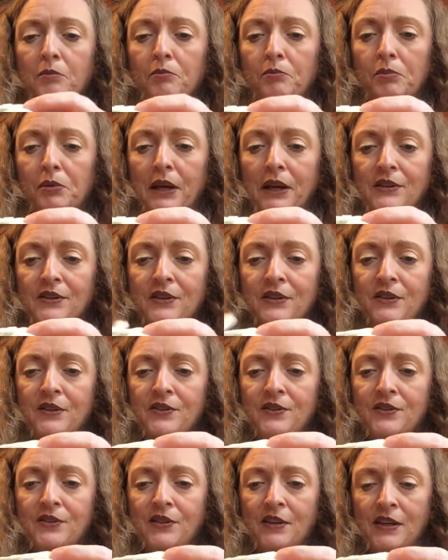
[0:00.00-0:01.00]
placing the
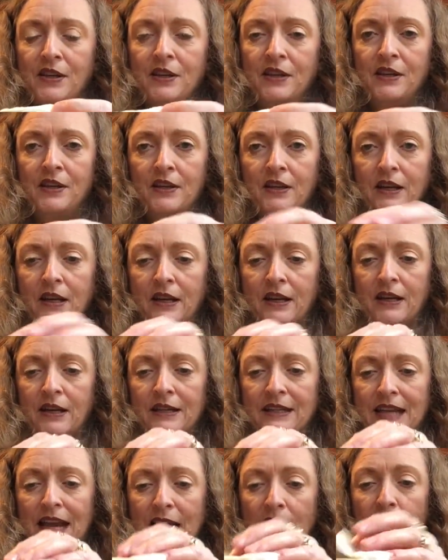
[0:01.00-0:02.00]
seed in a
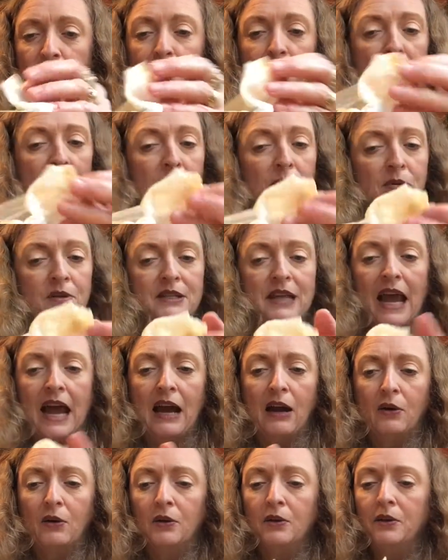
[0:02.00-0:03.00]
damp paper
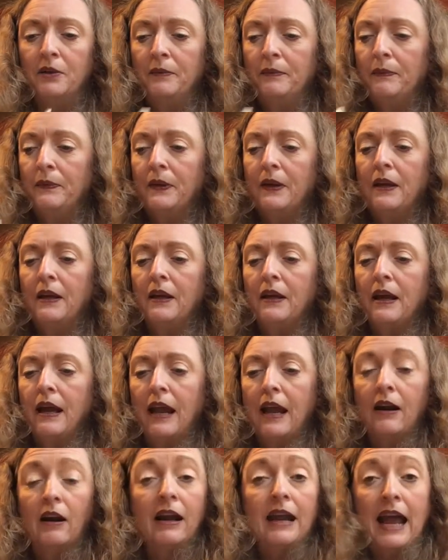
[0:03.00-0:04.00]
towel,
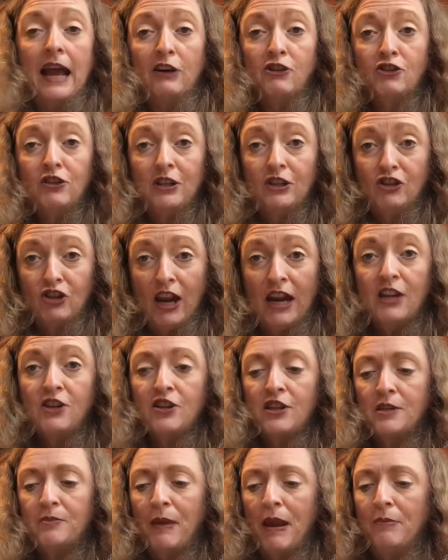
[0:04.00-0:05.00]
and I actually change
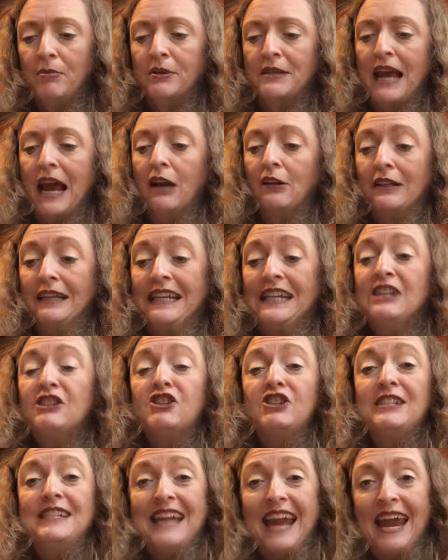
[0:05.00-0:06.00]
this paper towel each
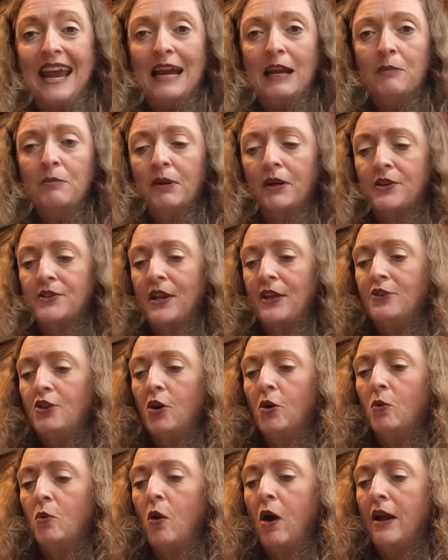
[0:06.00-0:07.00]
day because I
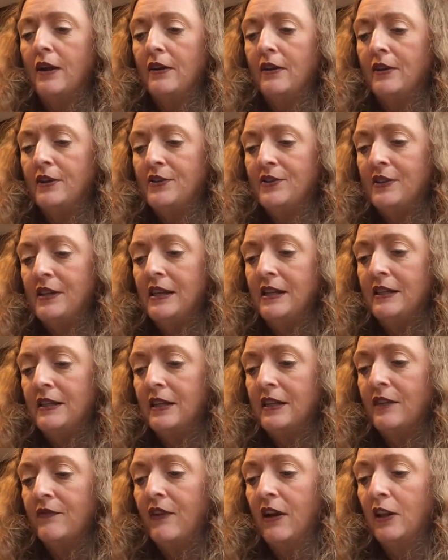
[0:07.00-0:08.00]
don't want the seed to
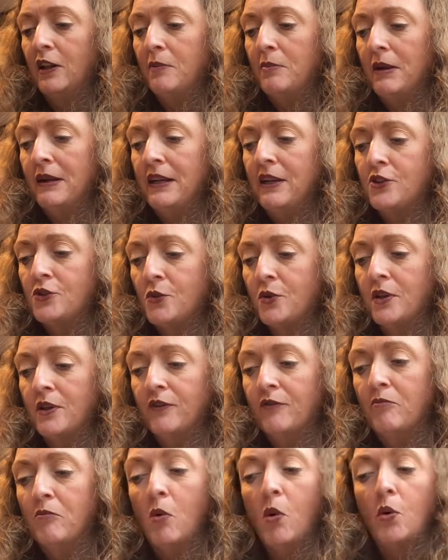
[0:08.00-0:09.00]
develop any sort of
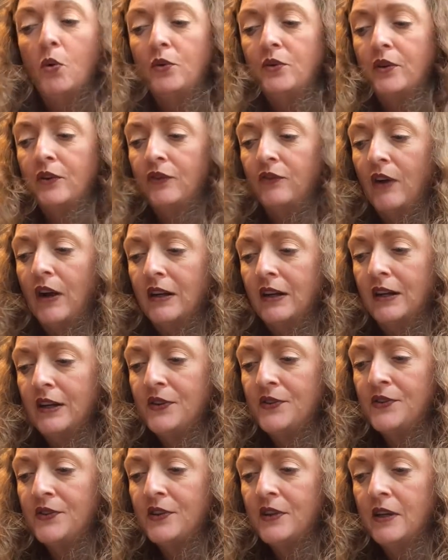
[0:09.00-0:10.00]
mold or
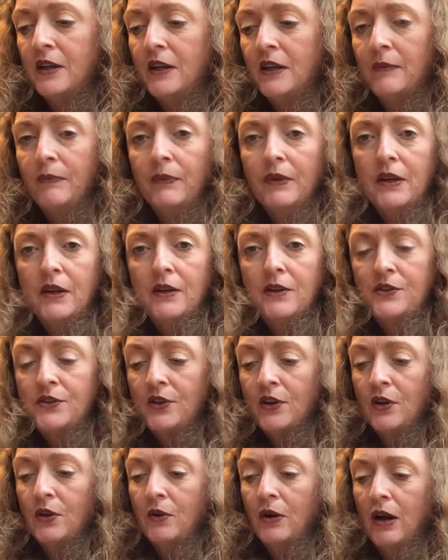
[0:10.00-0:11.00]
fungus.
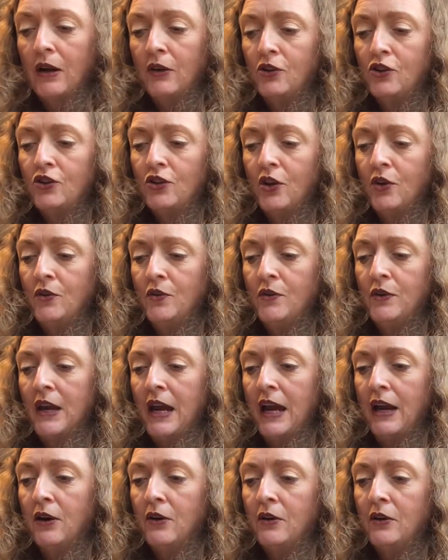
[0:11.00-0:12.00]
So I'll show you
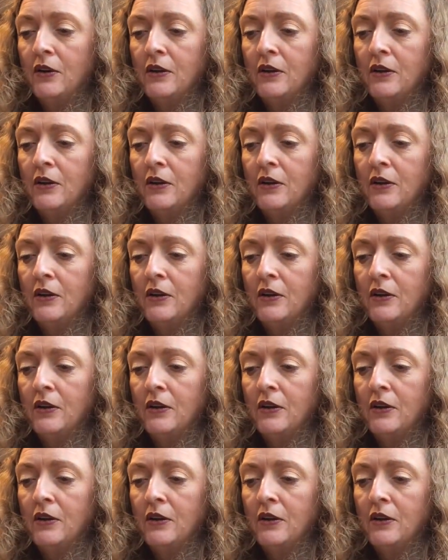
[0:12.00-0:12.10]
now.